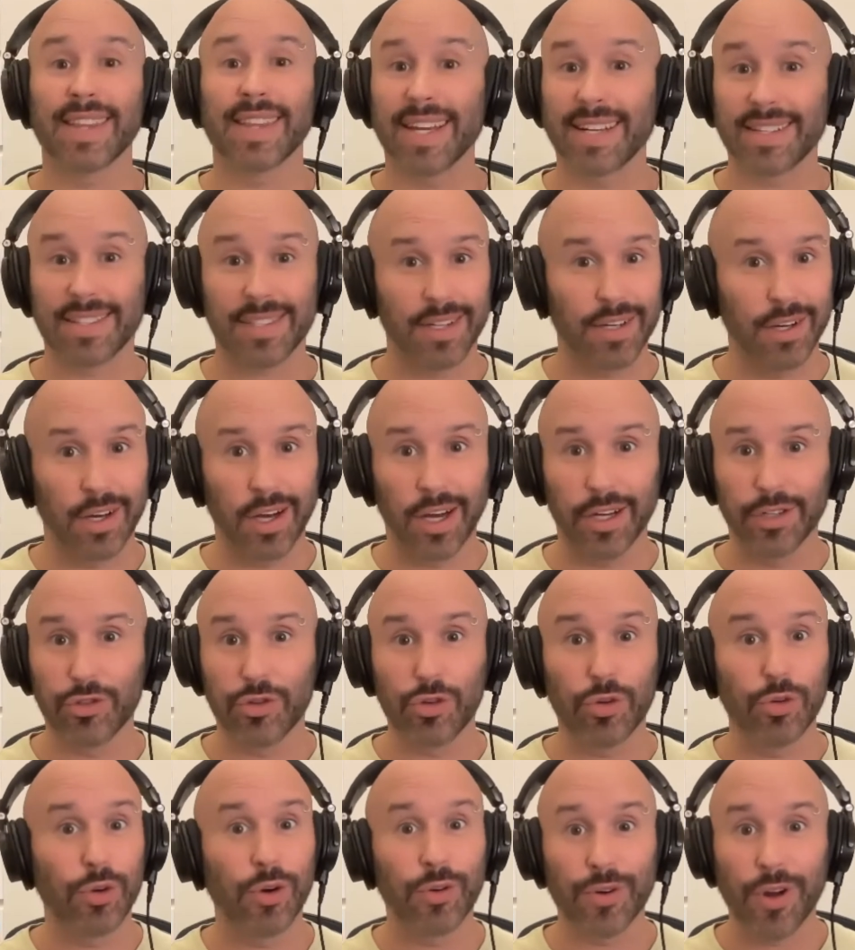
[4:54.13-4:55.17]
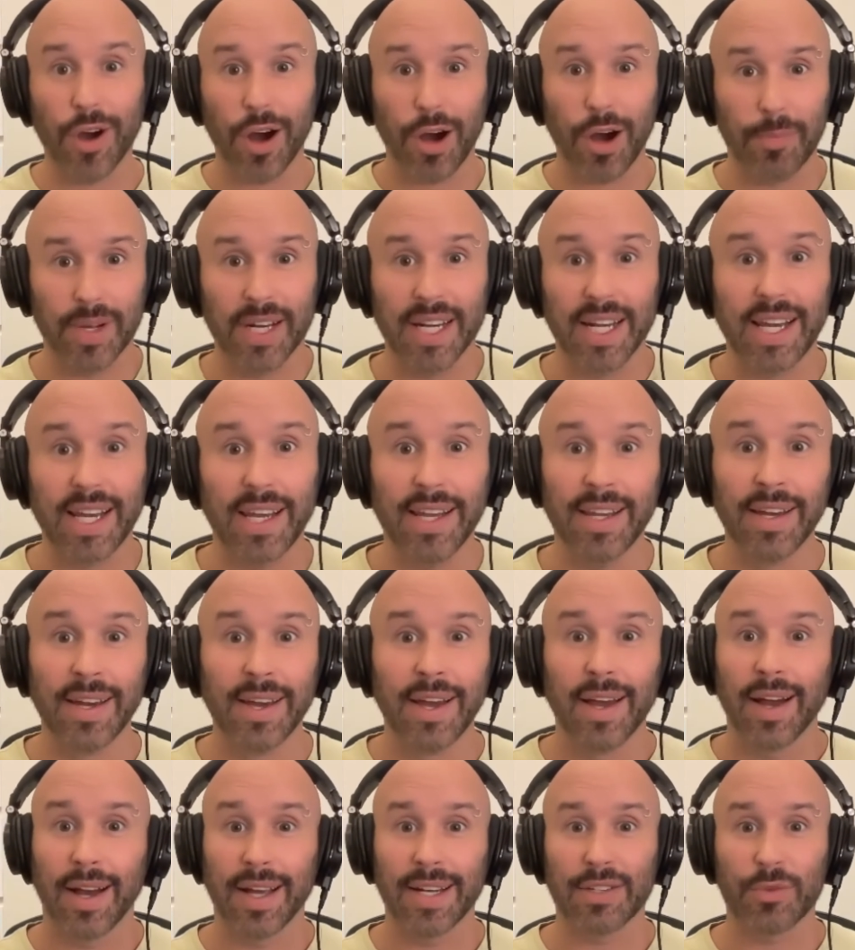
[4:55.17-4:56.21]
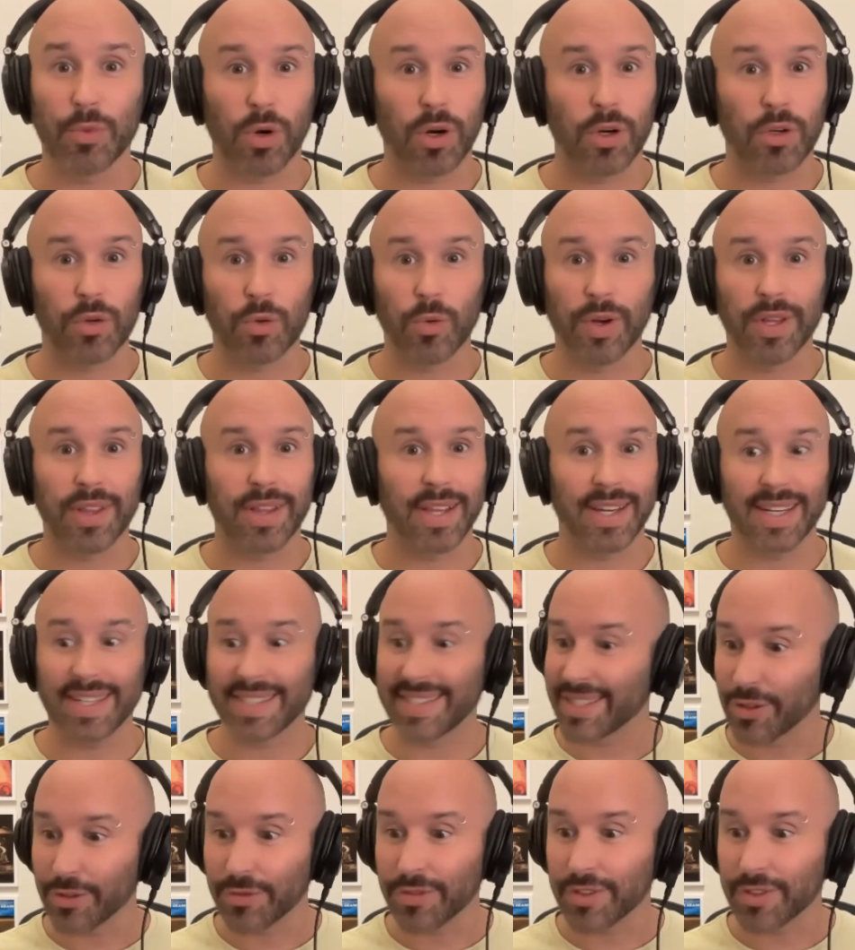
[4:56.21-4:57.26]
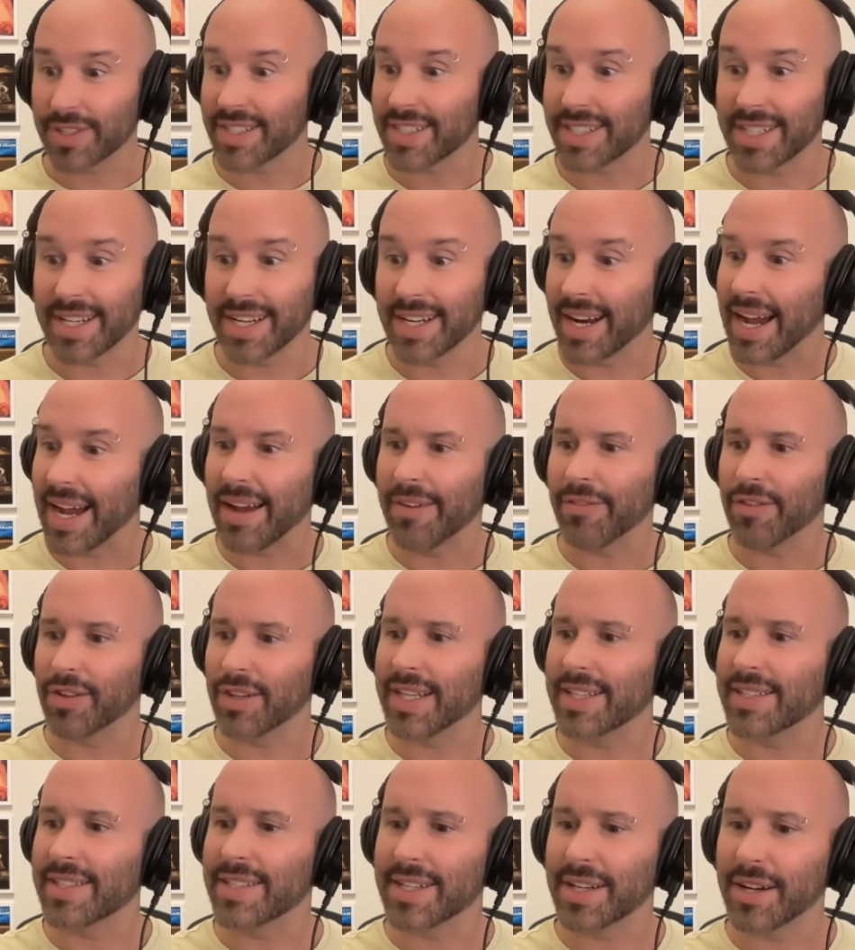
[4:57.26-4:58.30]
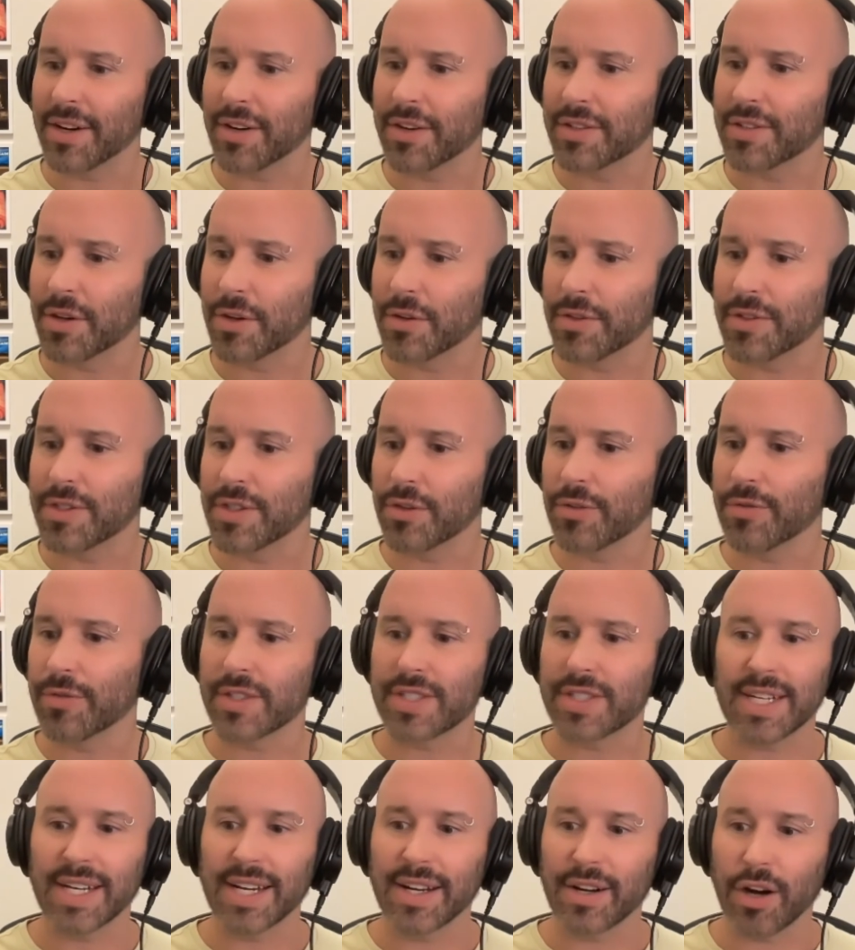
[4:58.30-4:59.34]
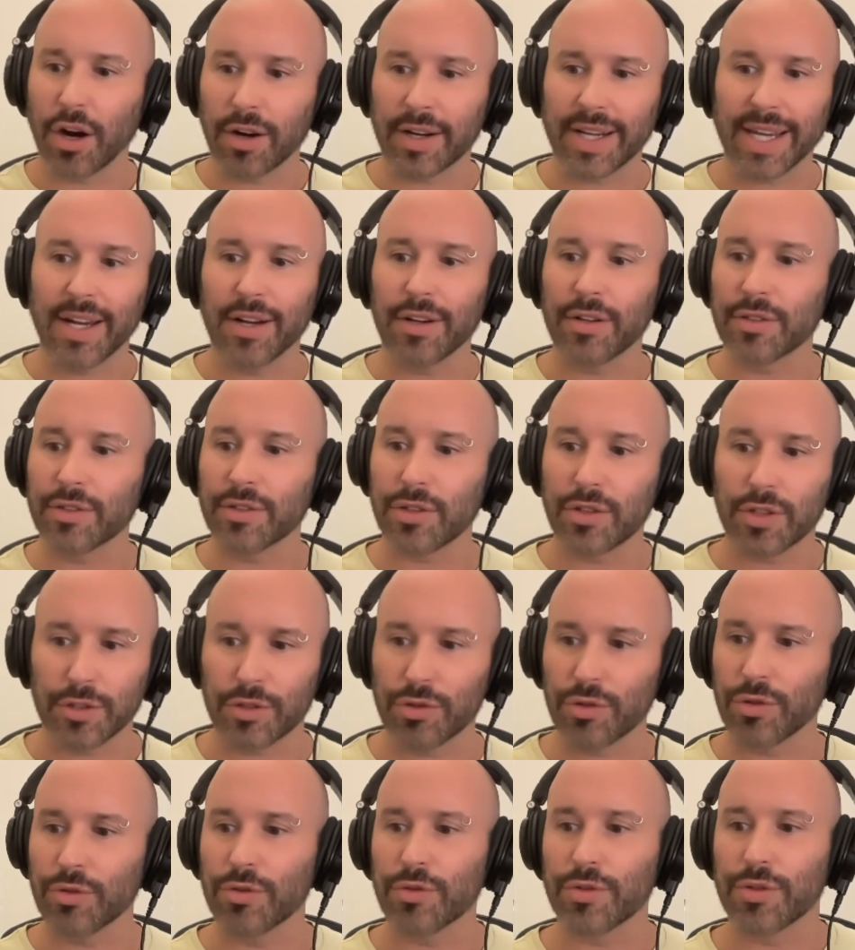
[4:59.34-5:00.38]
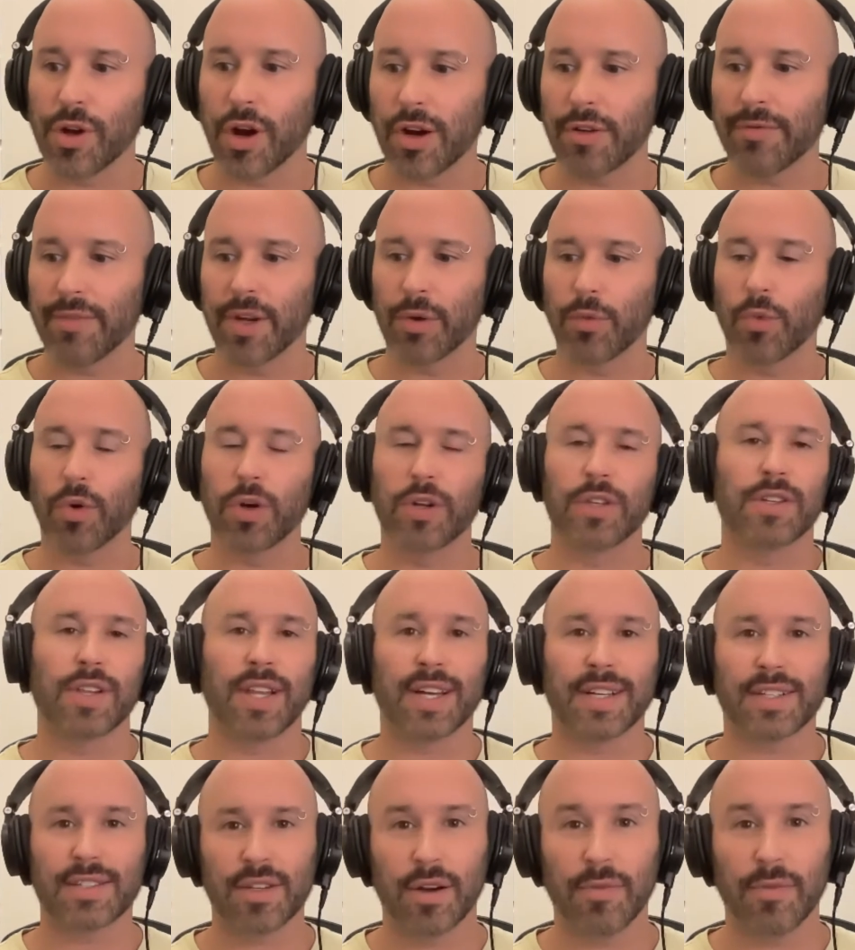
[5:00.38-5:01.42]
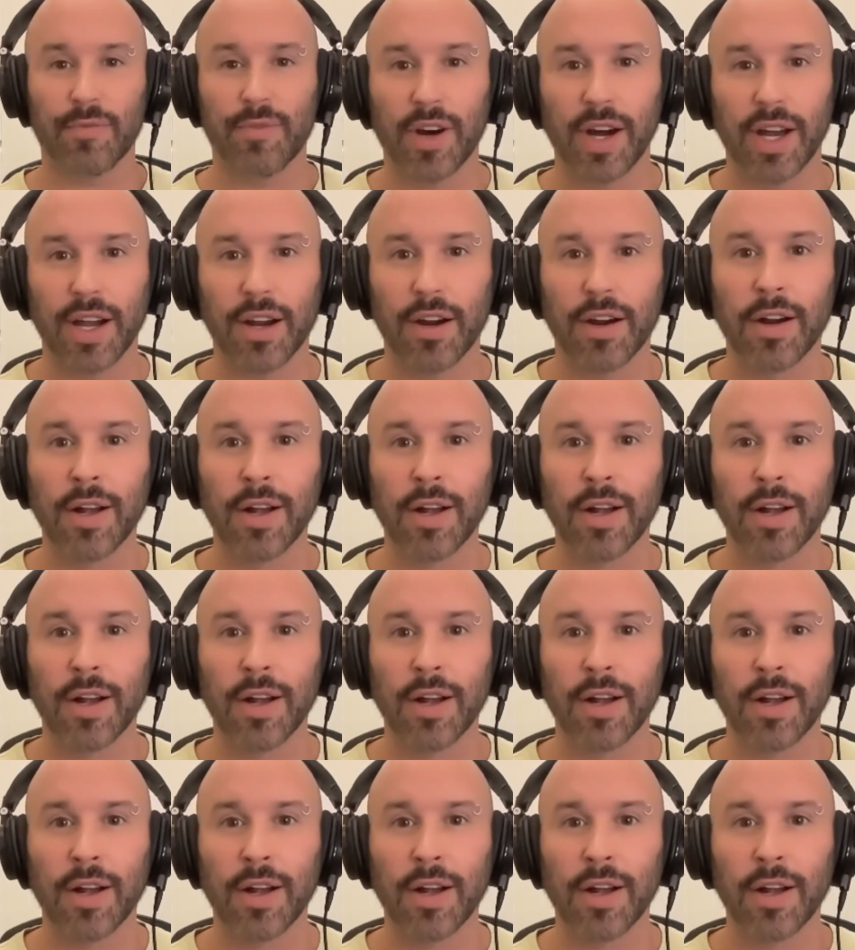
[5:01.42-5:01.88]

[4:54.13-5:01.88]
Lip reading: That's a Juno nominee. He's worked with like Silverstein. I have a list here. So Silverstein, Arkells, The Trues, Donovan Woods, Alexis on Fire.